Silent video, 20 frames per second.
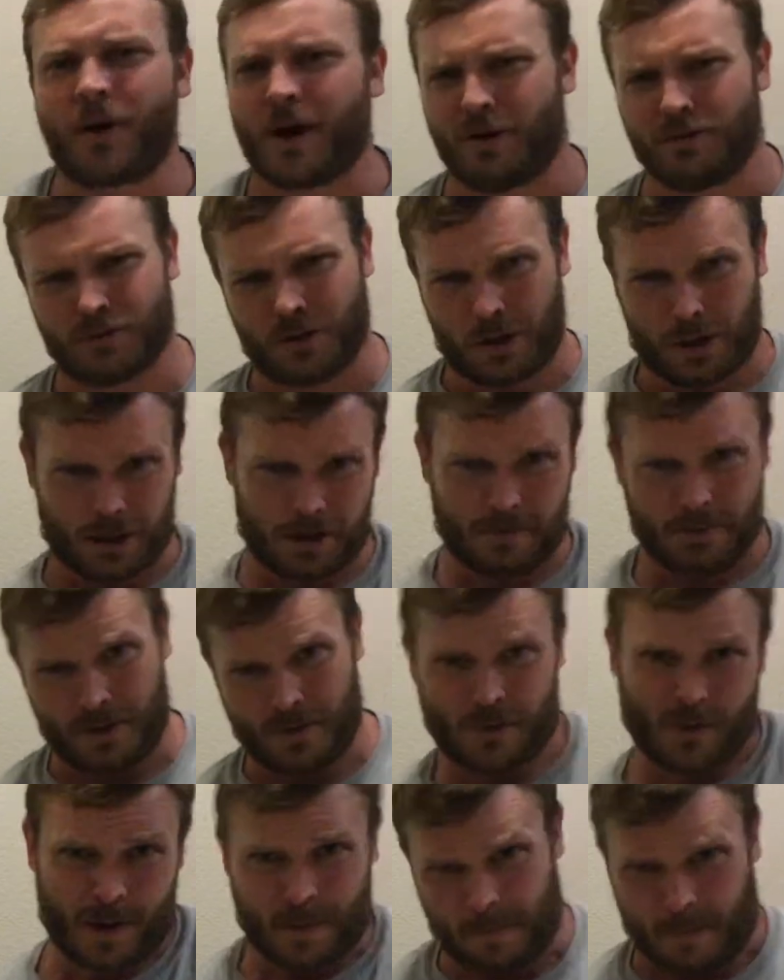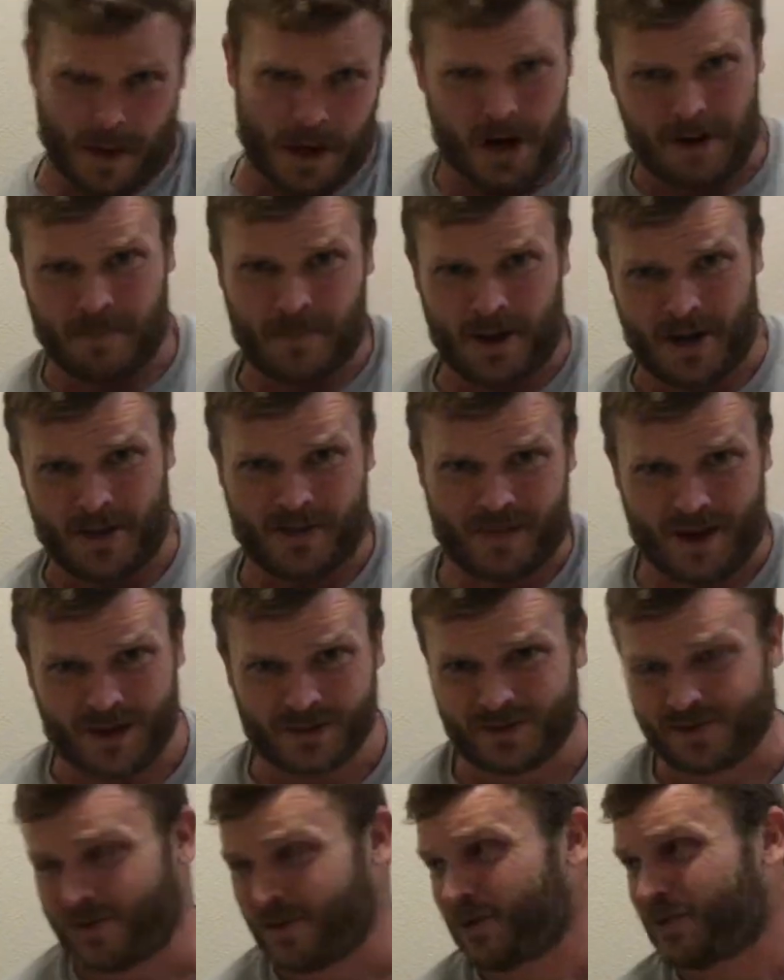I was like, anybody want to buy my
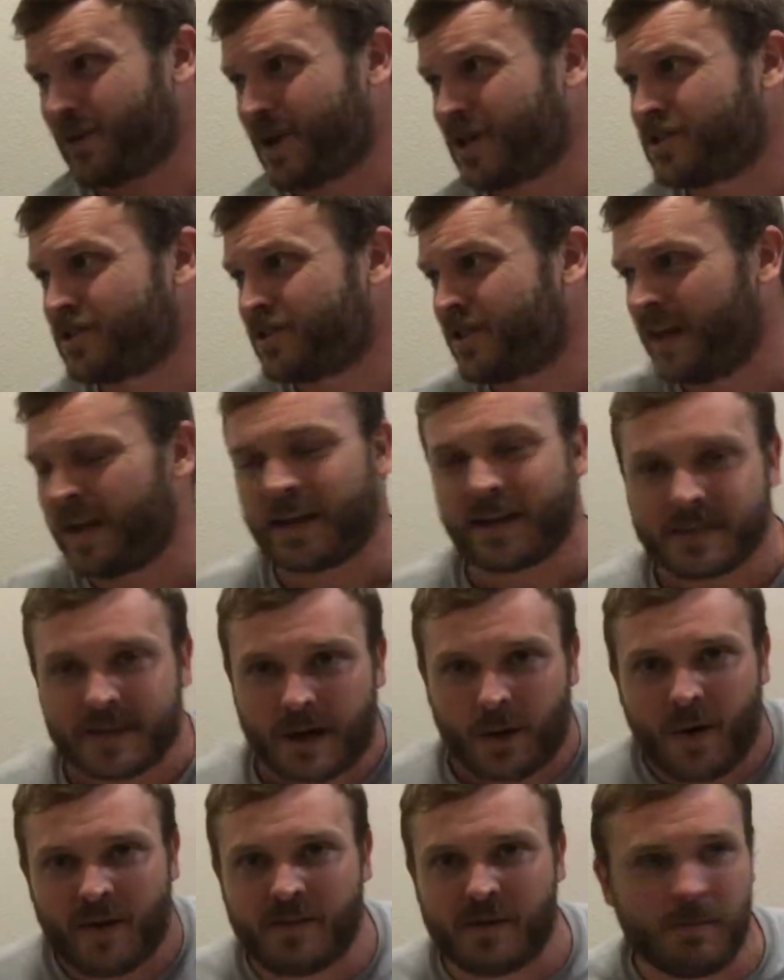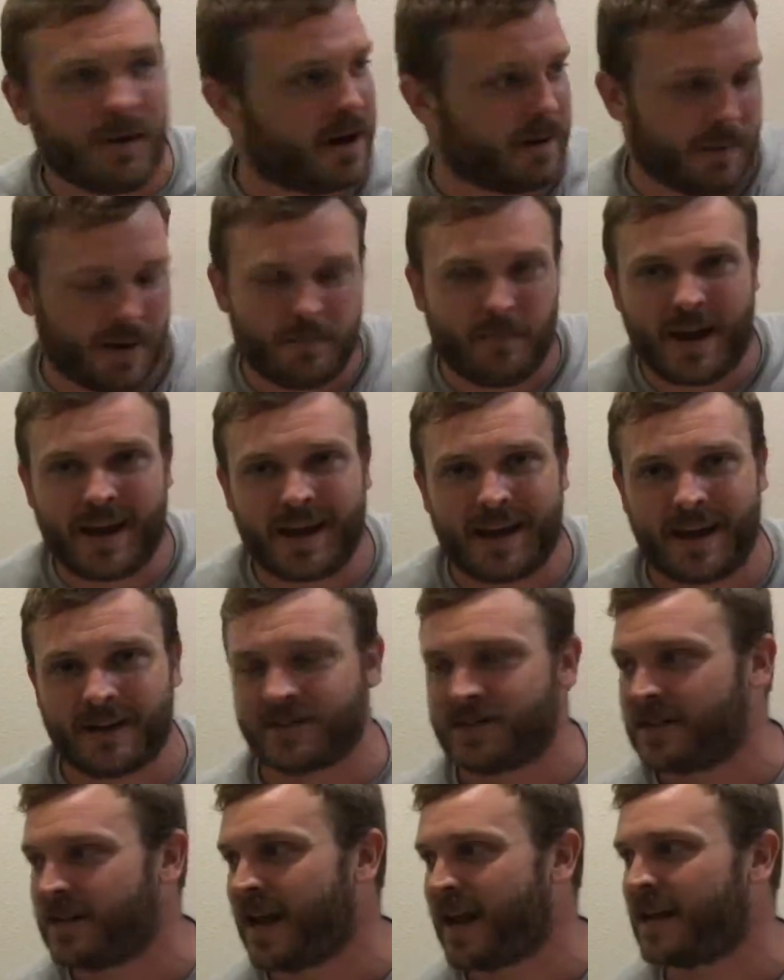Thousand Foot Crutch thing? Because I don't have any money. My bank account's
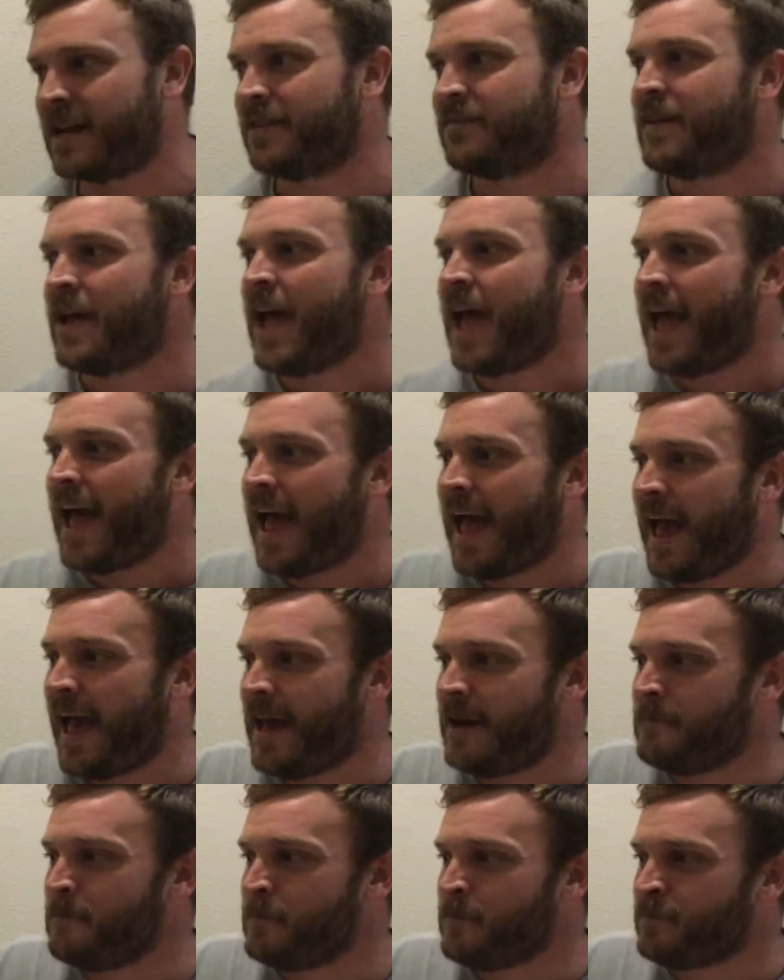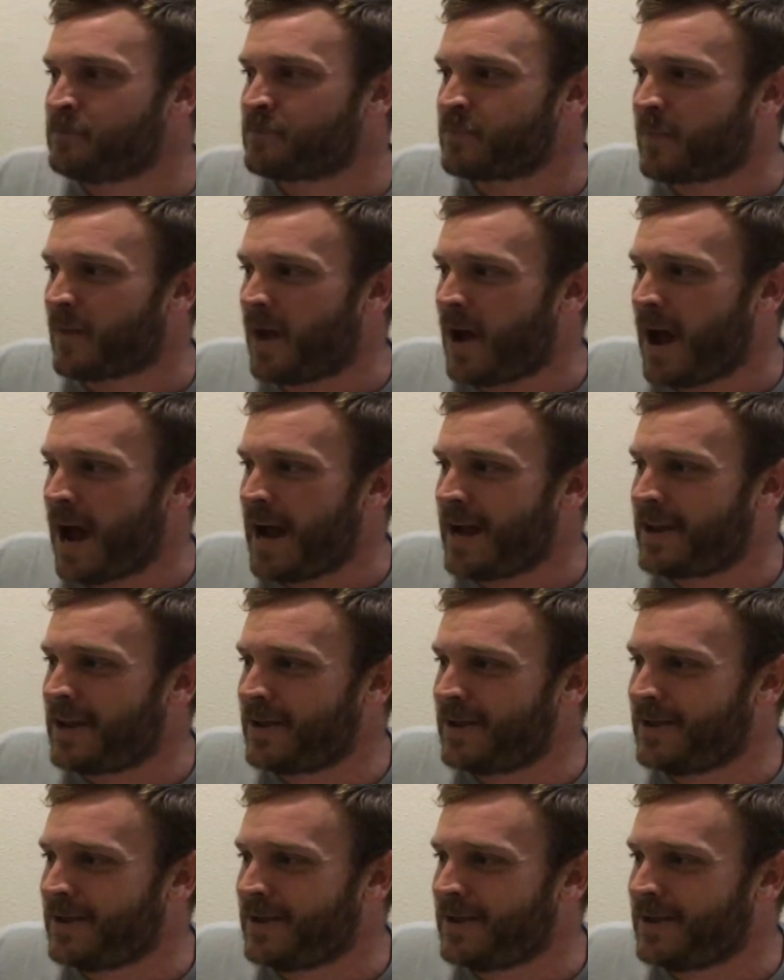in the negative. And I